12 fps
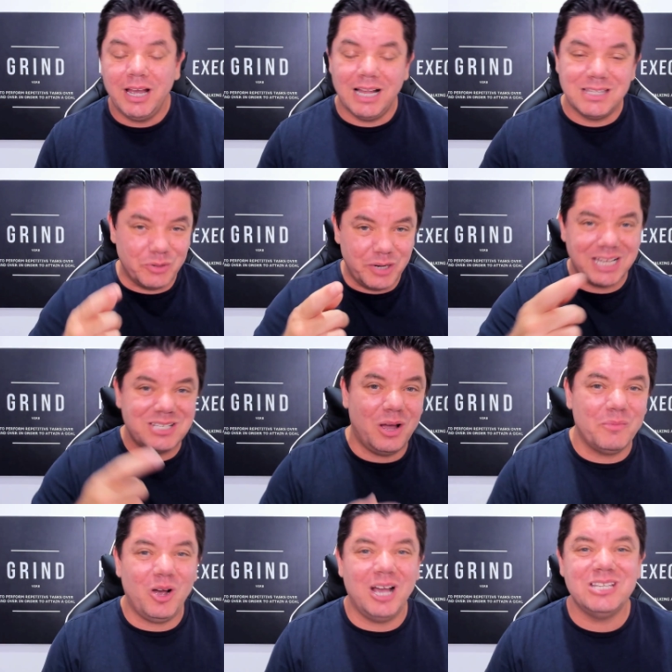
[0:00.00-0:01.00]
Until next
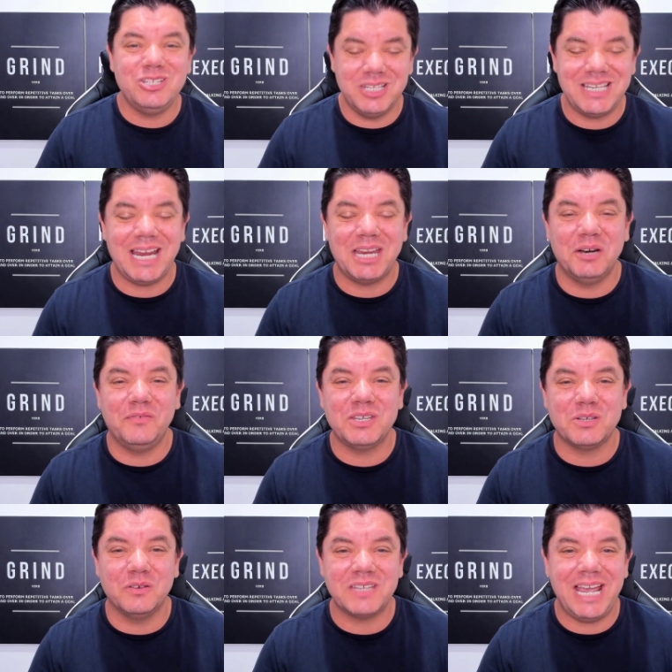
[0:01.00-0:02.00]
time, guys, you take care of
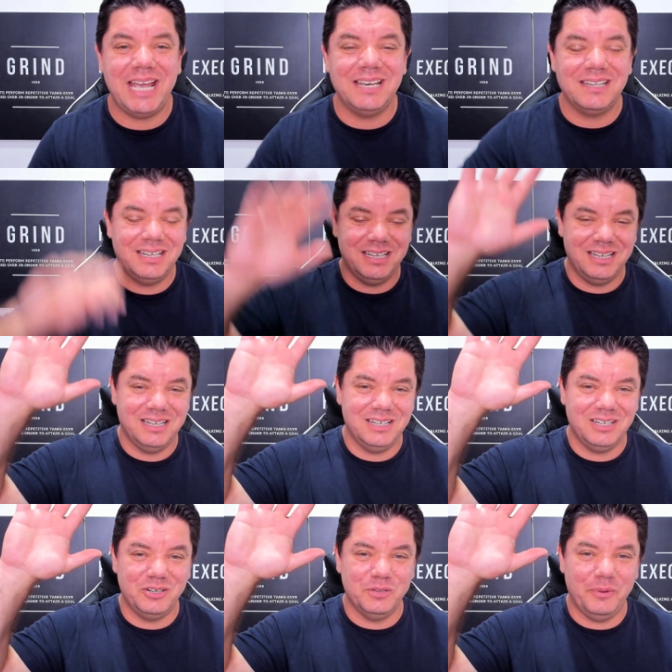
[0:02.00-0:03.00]
yourselves and
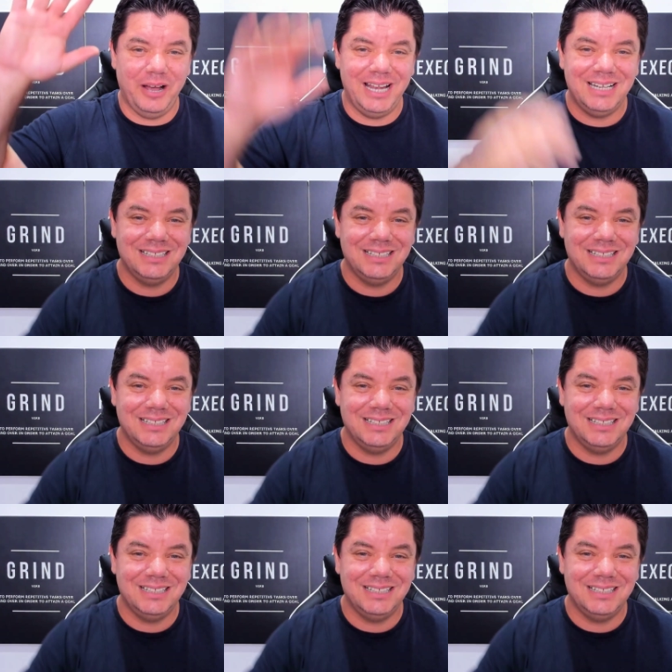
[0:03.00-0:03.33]
goodbye.